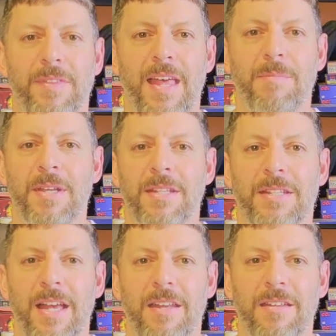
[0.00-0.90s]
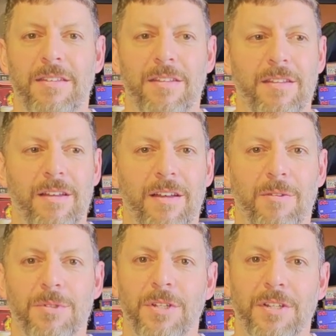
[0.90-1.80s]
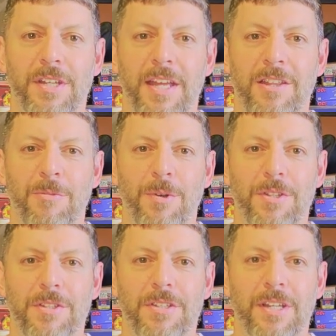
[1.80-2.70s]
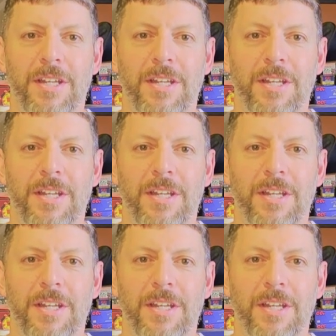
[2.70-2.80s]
That being said, it was a good day in the woods,